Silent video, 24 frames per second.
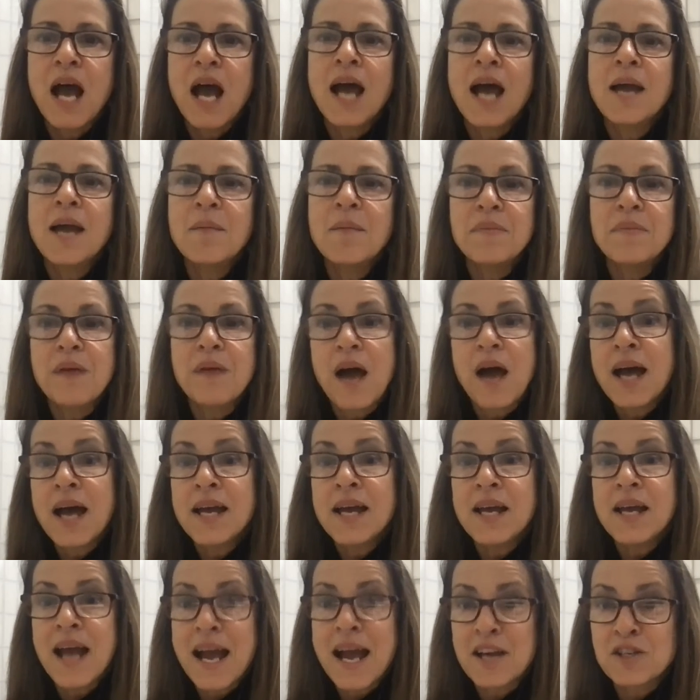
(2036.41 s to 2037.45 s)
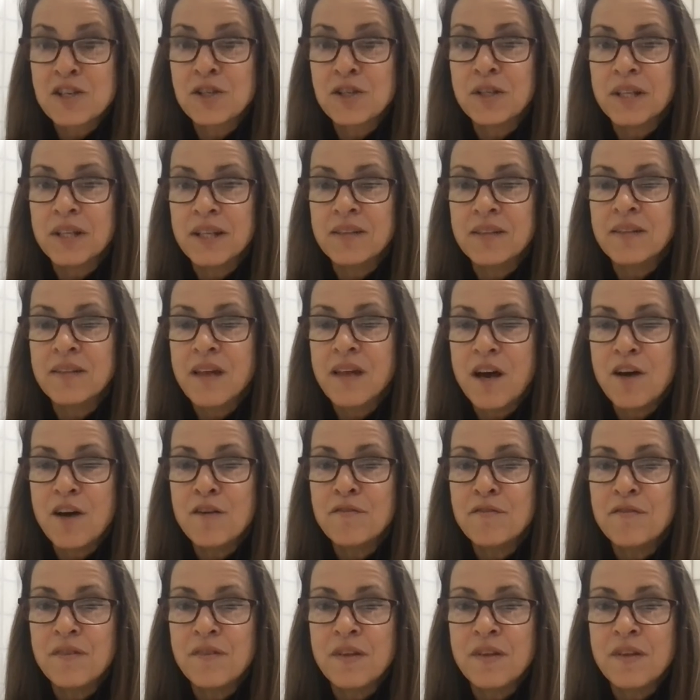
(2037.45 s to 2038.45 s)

I actually love